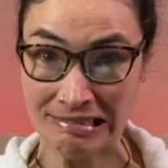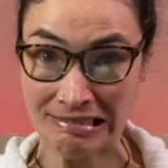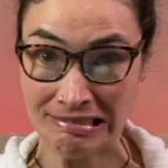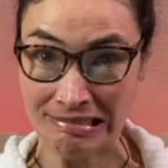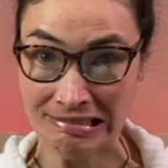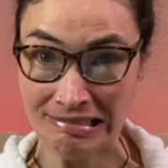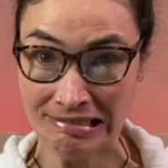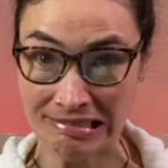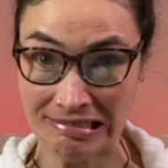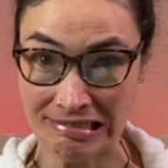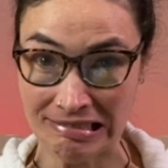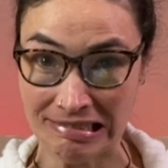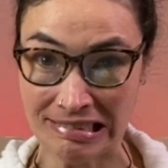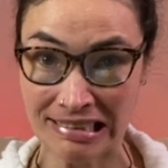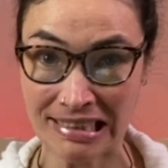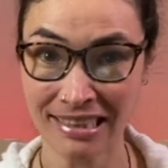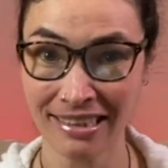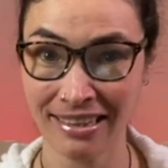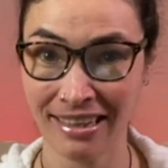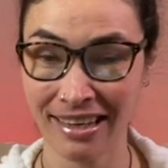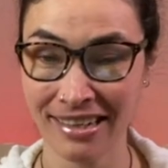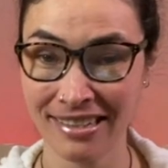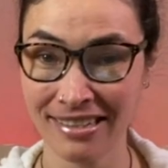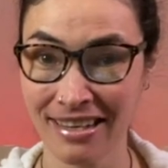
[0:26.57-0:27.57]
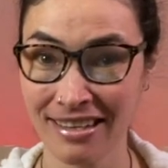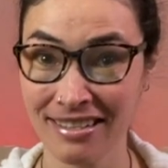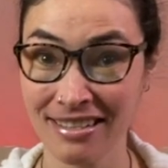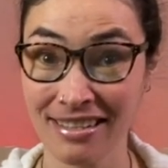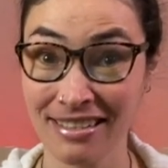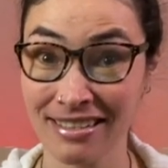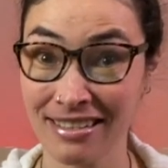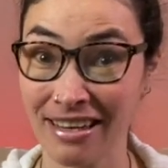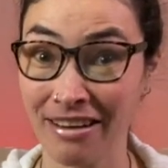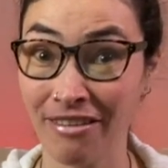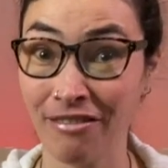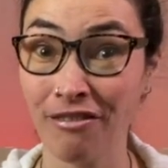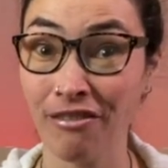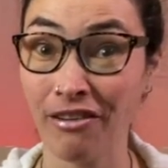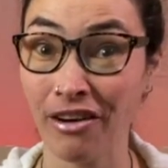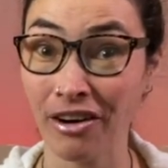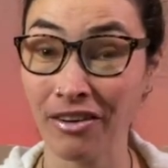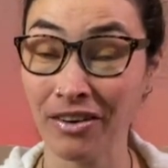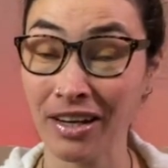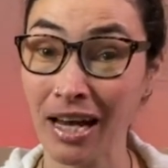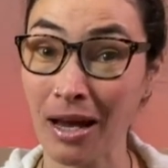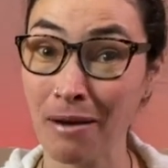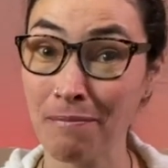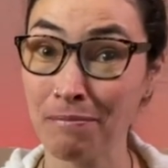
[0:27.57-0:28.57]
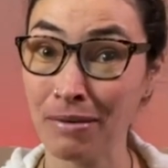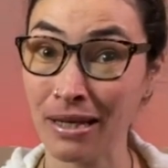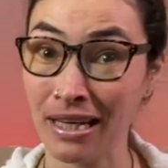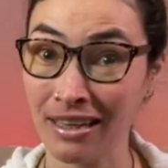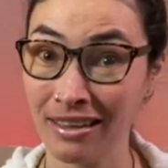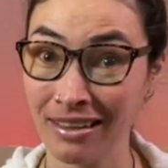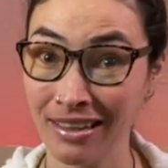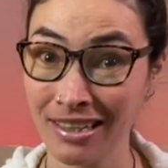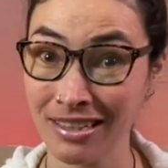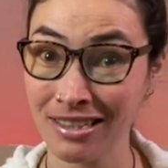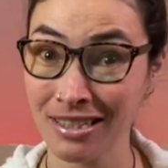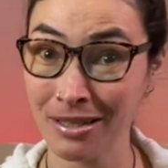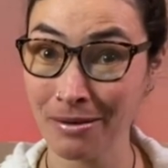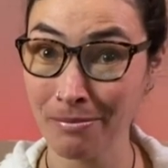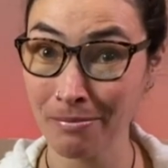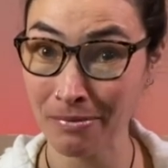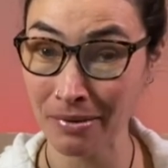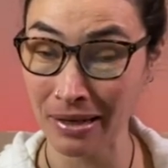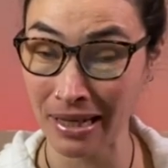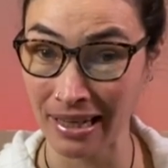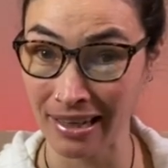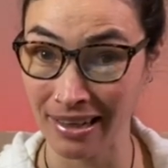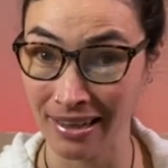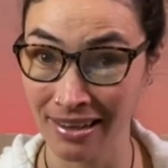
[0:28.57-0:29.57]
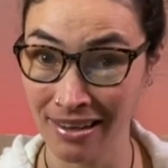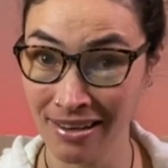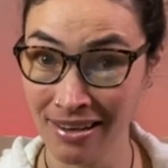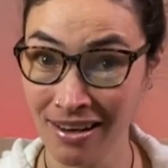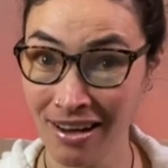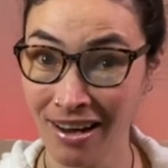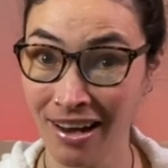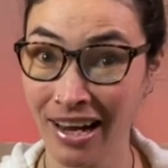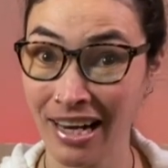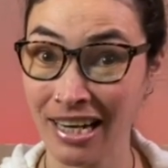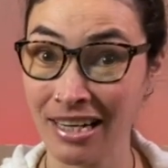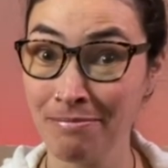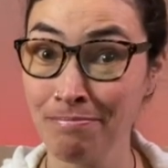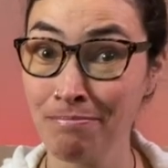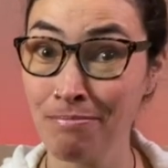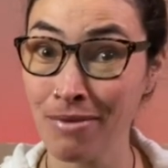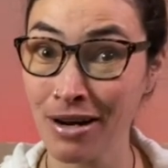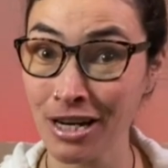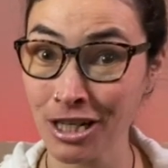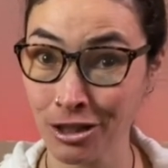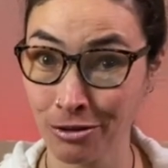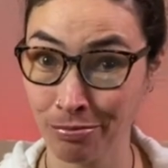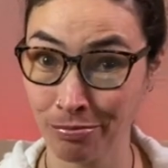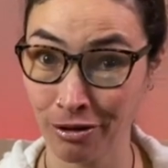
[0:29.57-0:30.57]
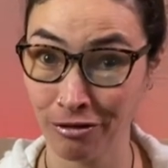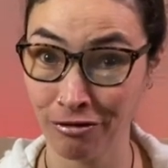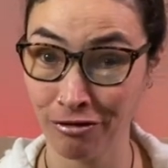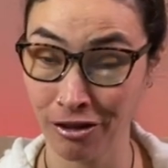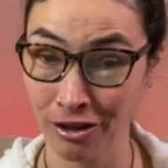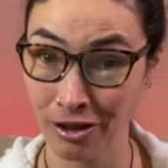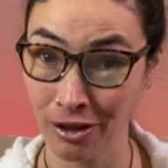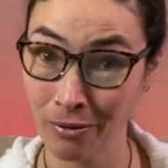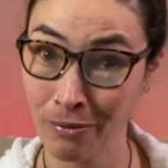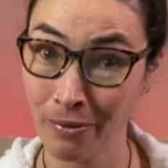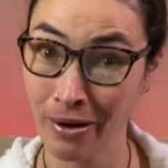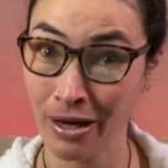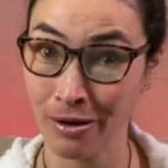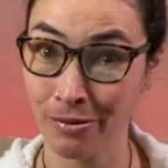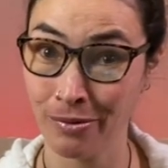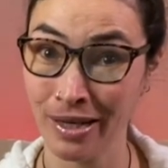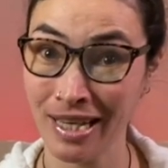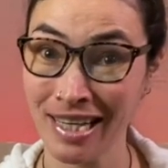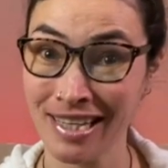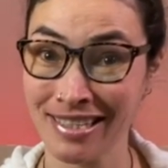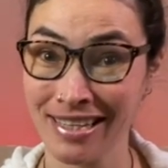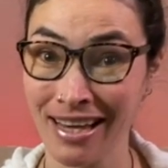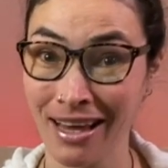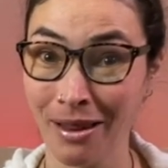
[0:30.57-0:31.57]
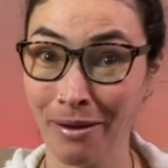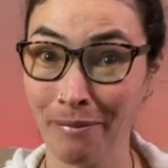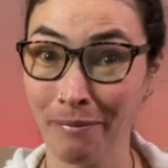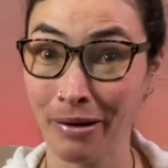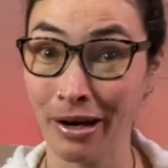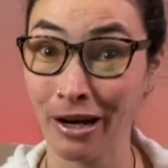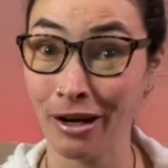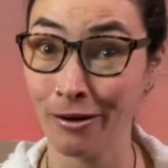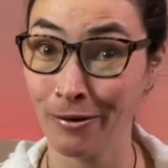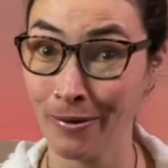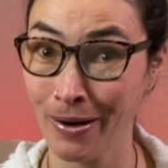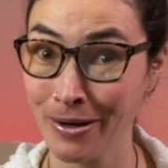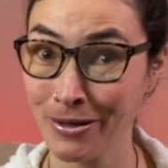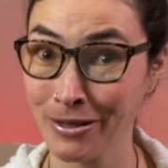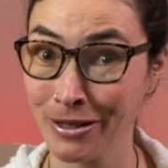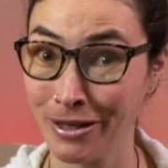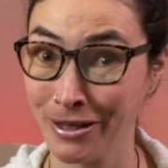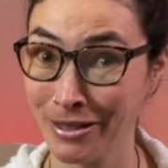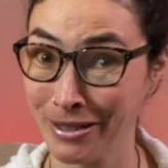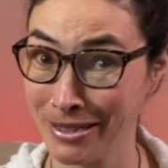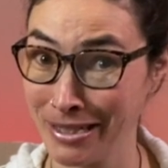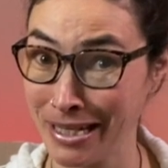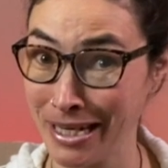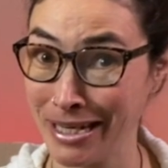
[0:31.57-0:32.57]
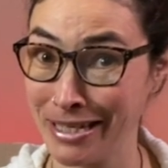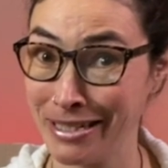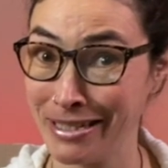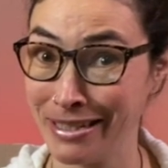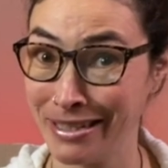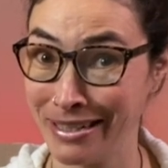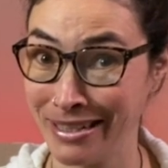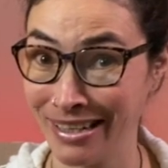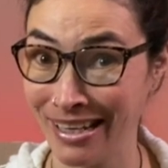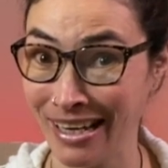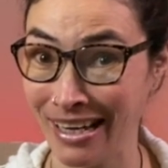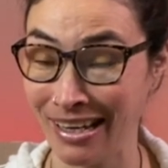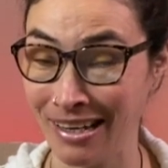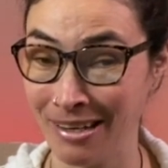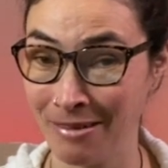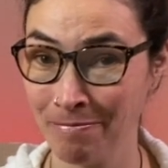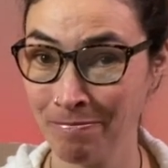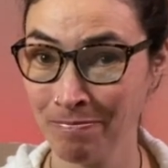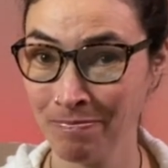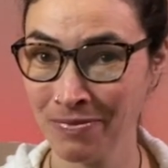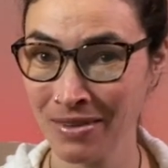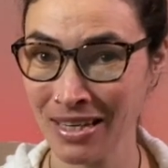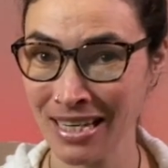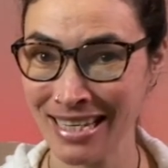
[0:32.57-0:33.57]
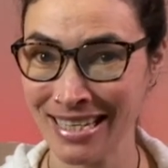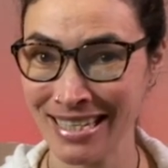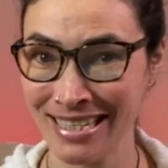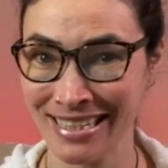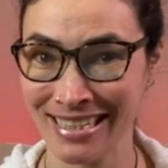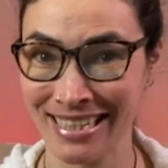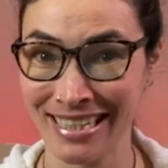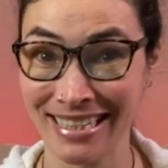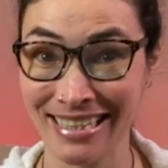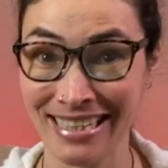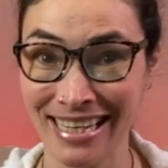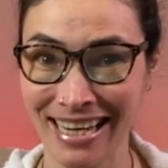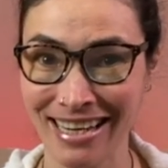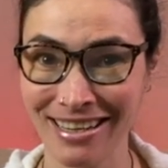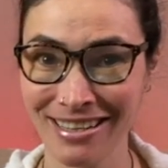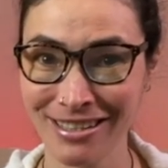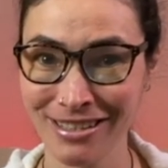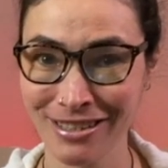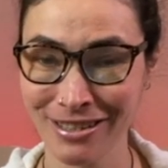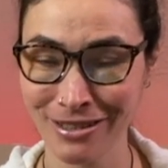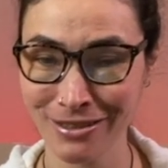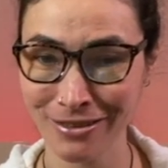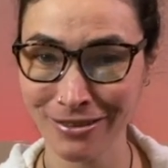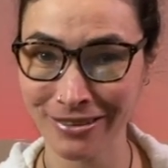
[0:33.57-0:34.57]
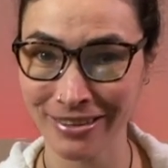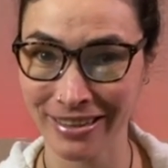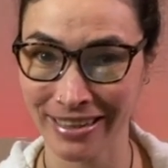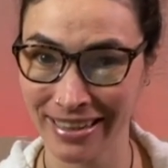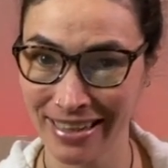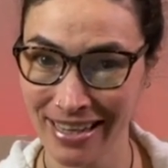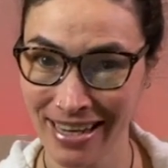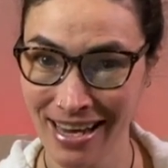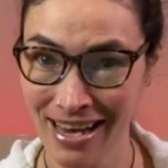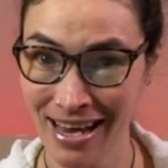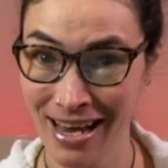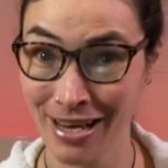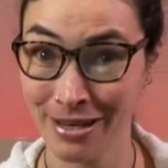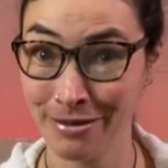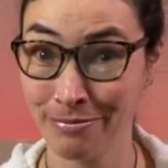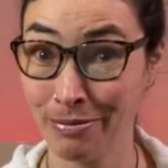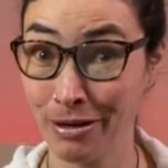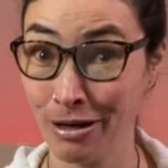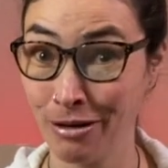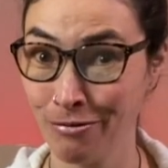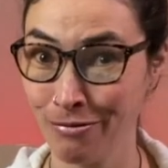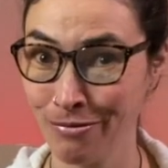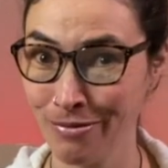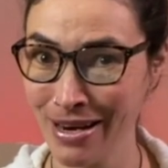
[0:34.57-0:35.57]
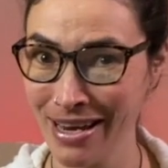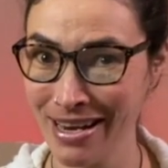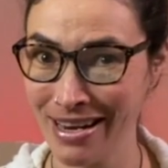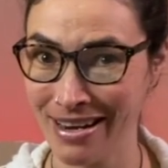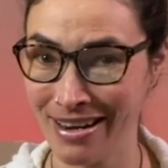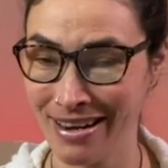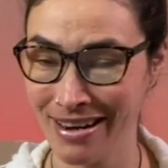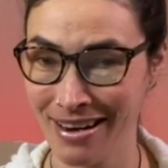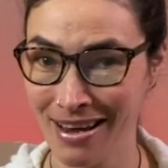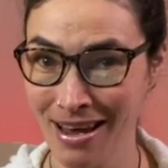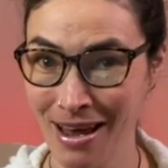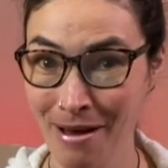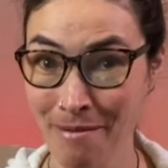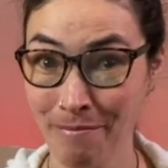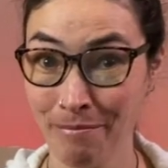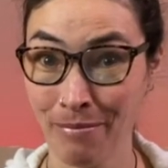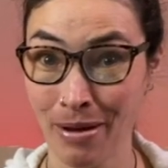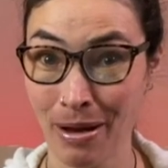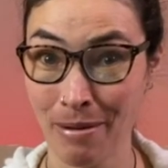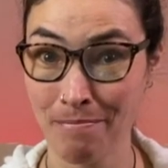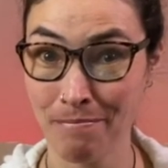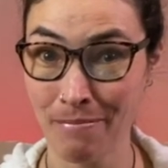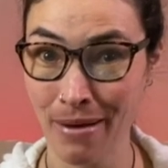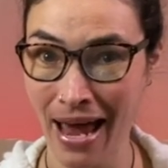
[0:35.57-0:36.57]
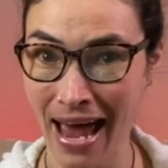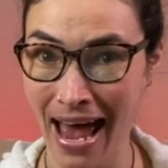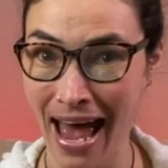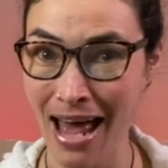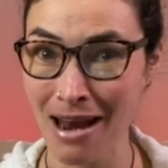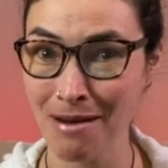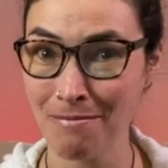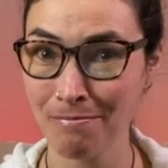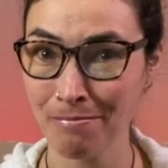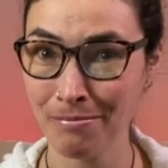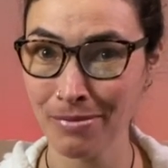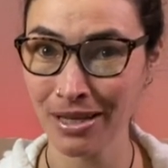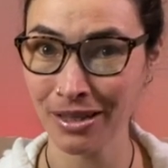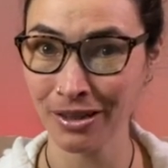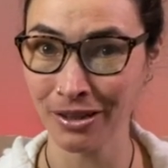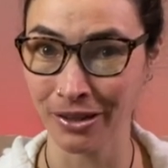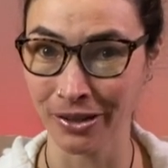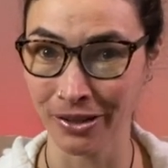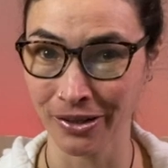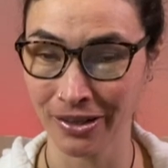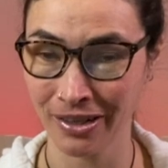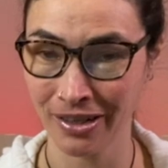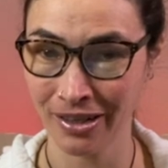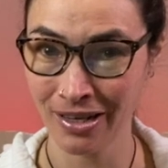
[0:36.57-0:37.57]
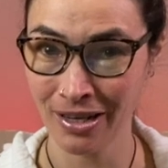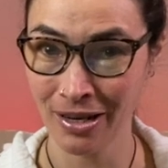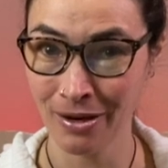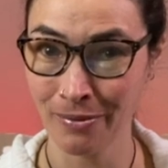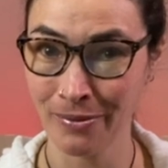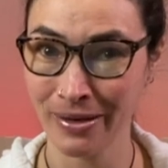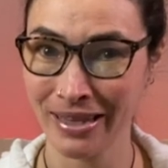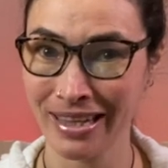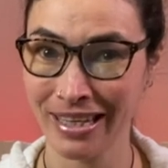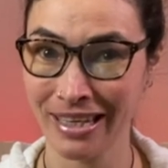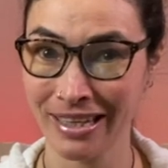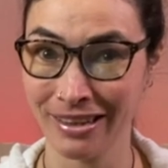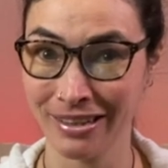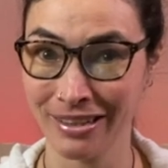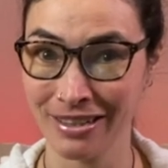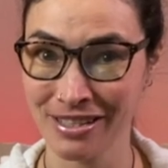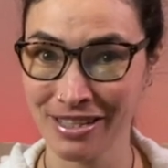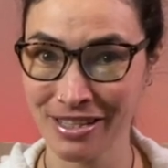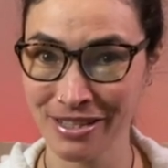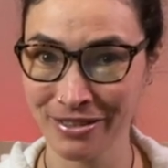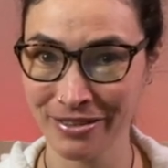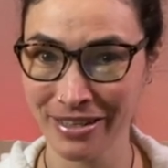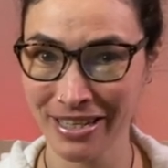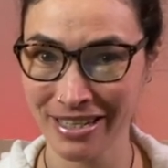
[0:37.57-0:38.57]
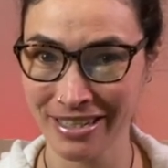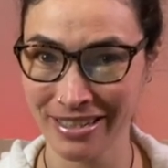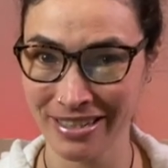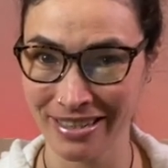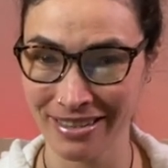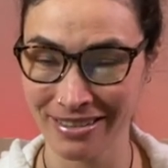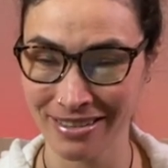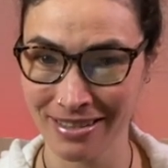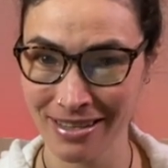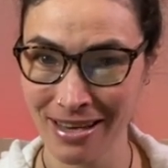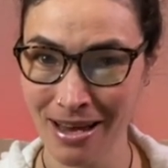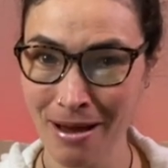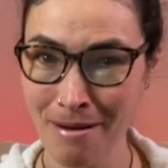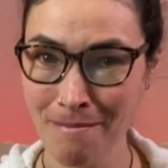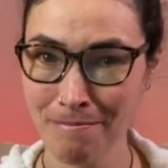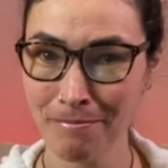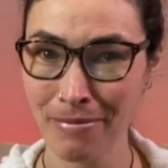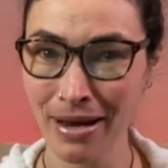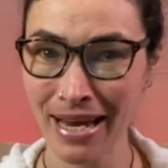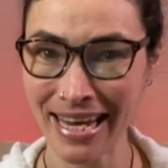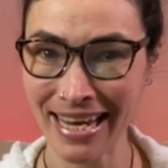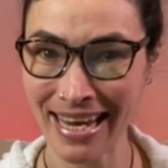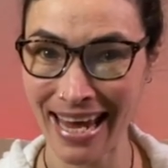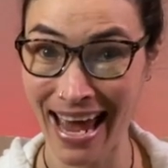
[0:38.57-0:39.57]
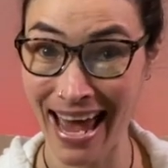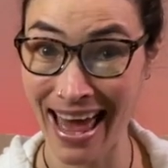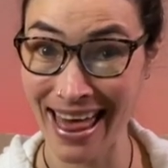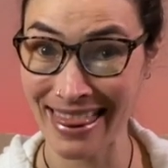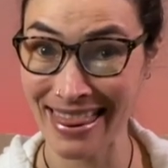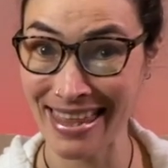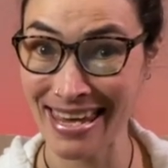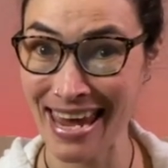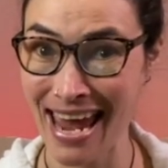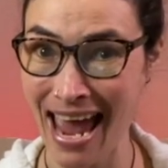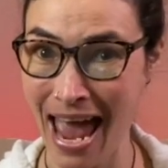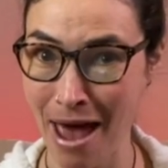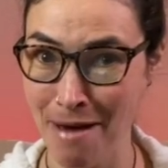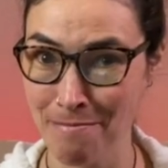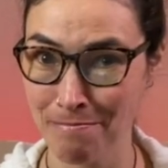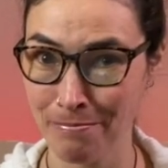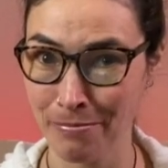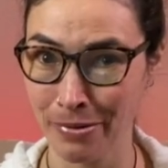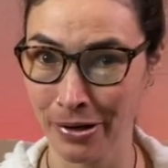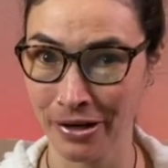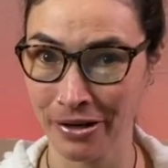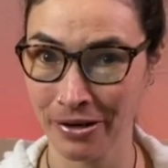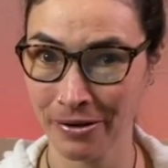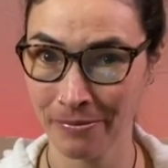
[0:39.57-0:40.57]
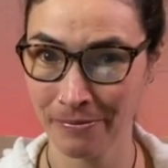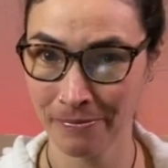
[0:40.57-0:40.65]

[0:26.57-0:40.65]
Ooh, hmm, that doesn't sound very appealing to me. I much prefer the way we celebrate Groundhog Day today. Today's story has been written by Pat Miller with illustrations by Kathi Ember.